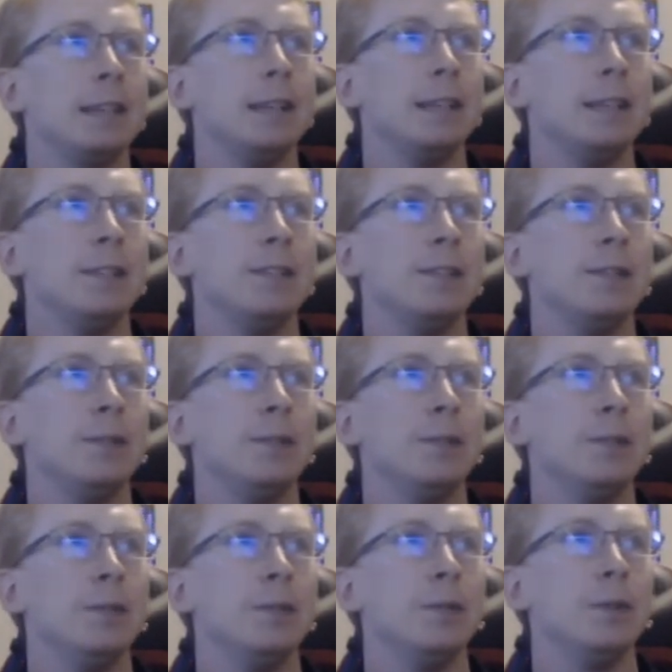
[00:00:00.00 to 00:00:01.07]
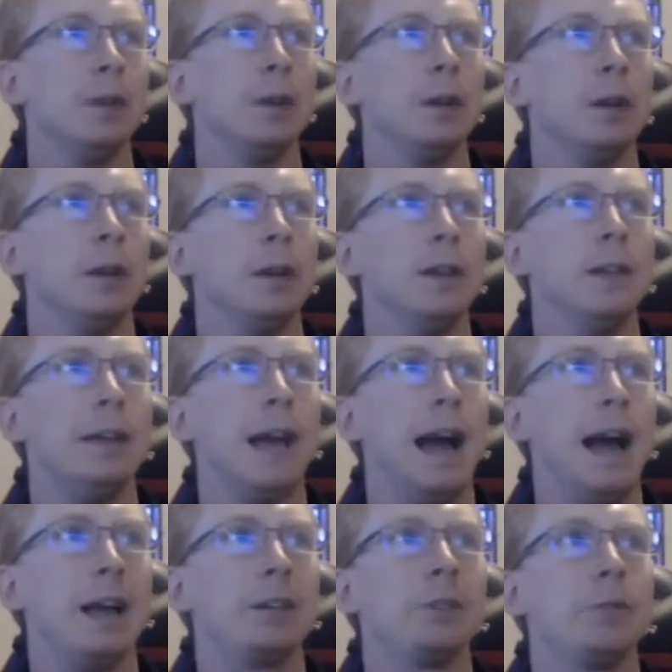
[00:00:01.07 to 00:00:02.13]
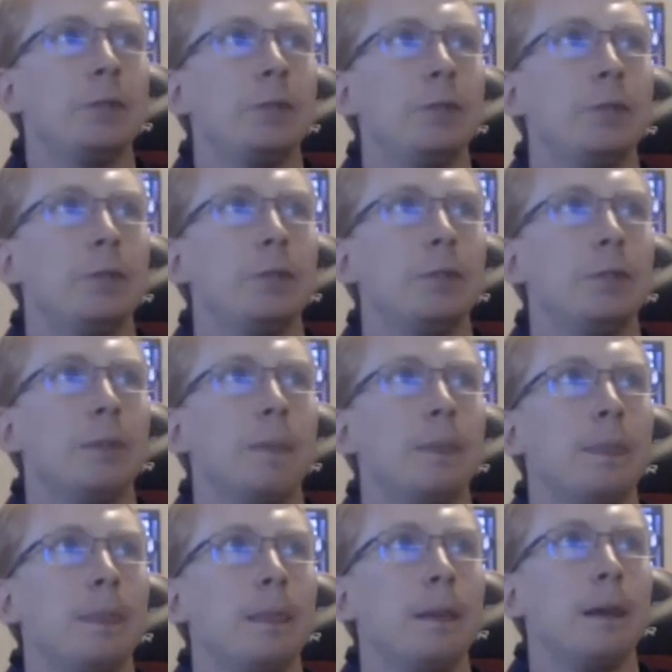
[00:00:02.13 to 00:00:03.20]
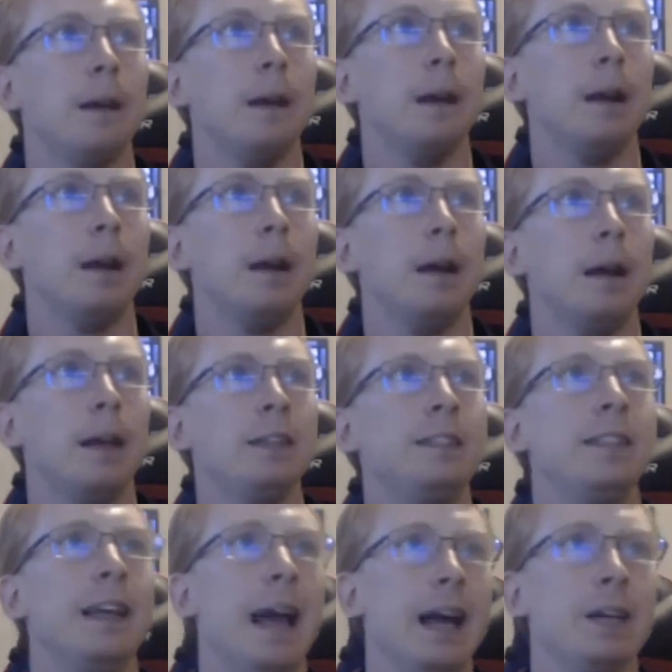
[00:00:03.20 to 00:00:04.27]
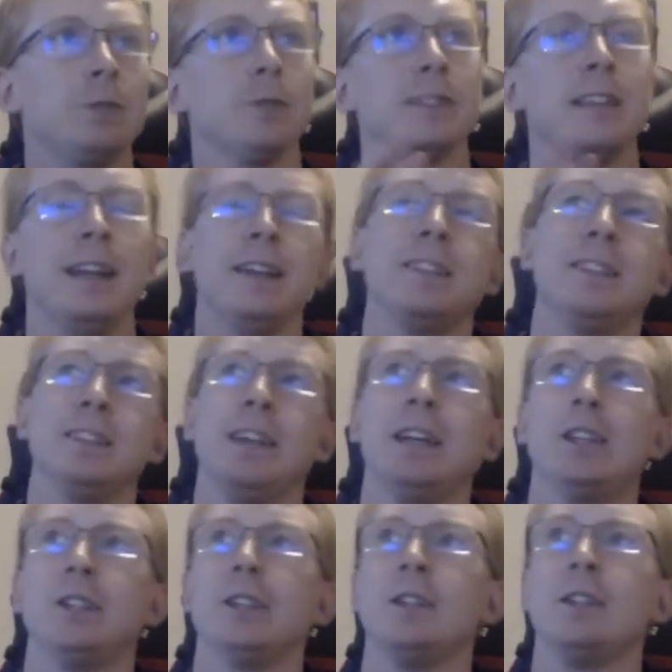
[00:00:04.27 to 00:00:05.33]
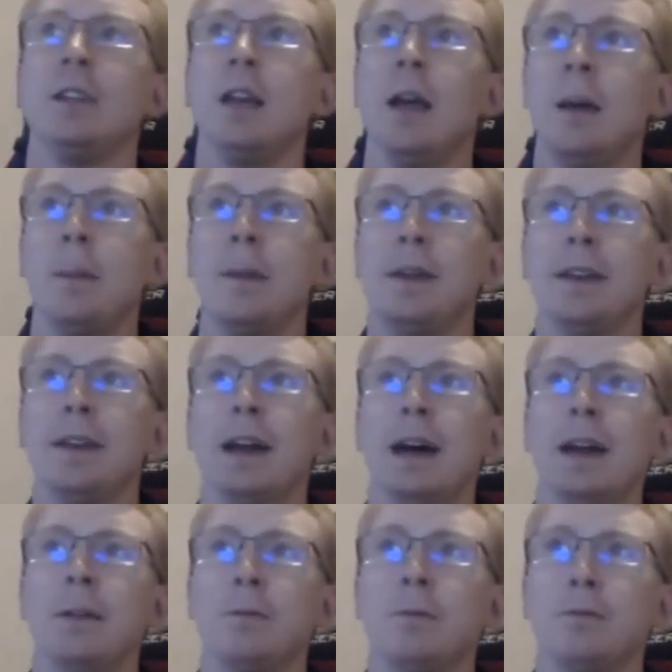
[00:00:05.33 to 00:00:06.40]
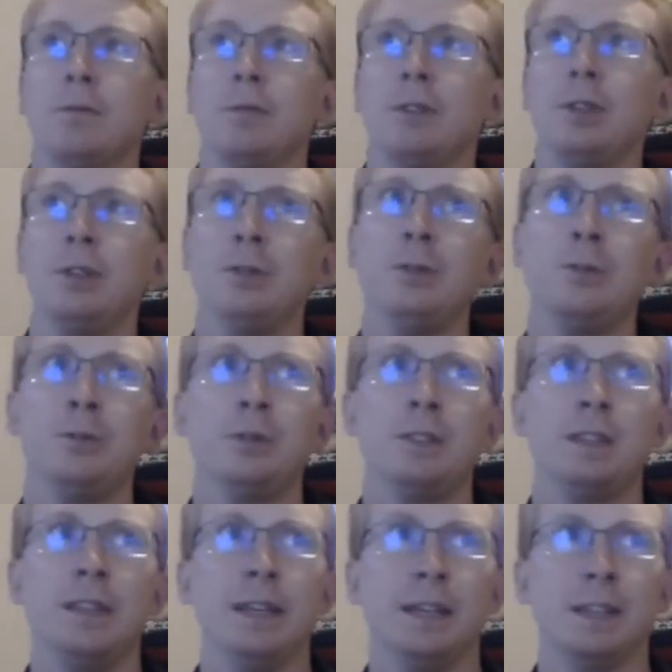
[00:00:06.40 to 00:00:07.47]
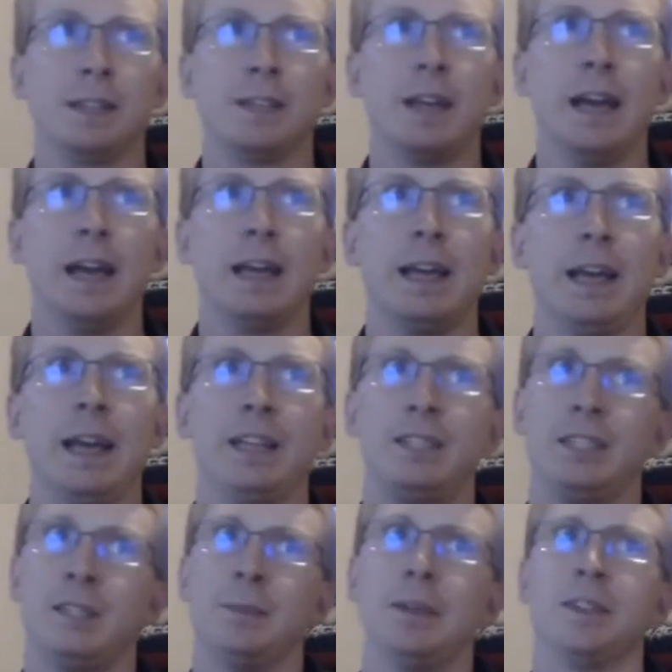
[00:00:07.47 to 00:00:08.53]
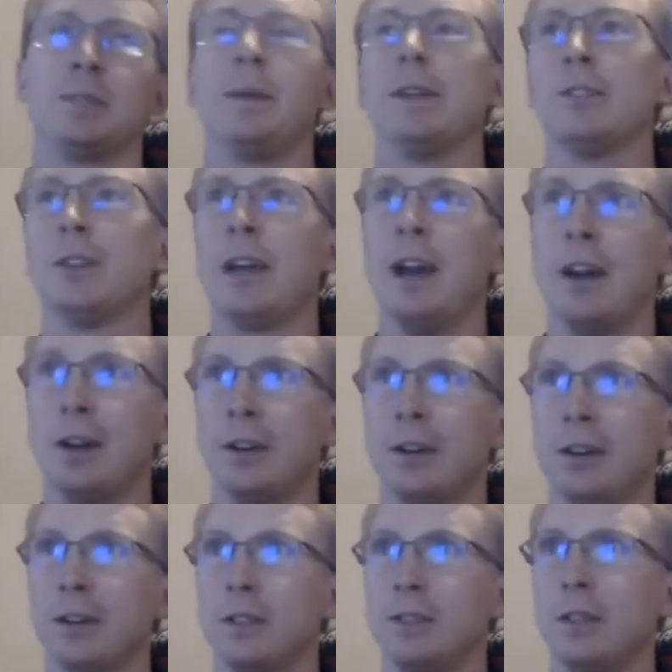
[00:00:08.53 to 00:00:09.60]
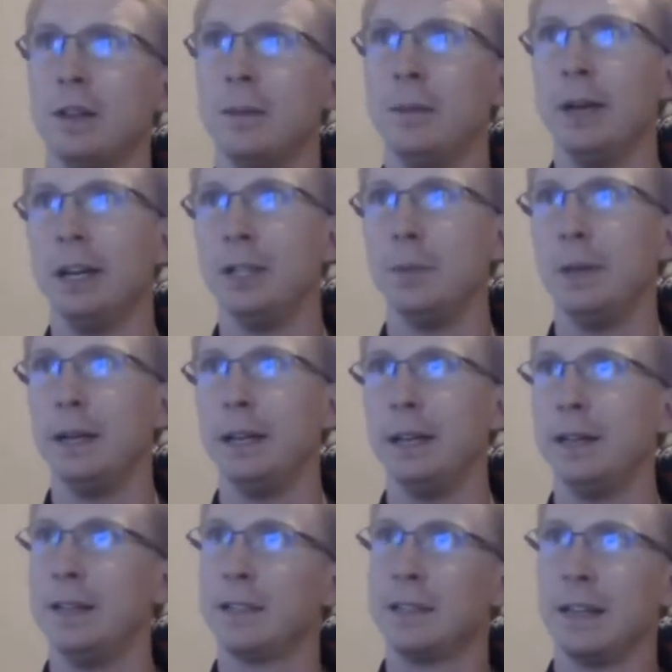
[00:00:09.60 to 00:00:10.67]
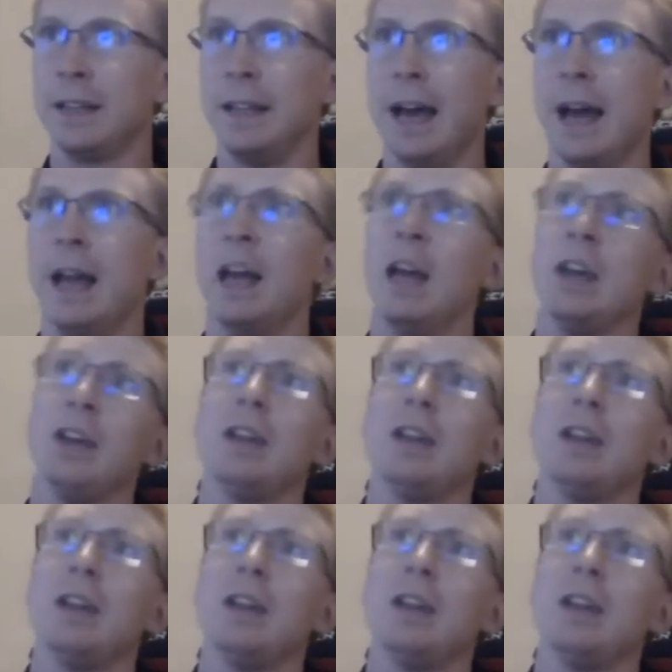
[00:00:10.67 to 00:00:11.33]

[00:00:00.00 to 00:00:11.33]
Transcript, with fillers: into the actual into the actual sanitization, but not use things like HTML special characters in PHP and things like that. You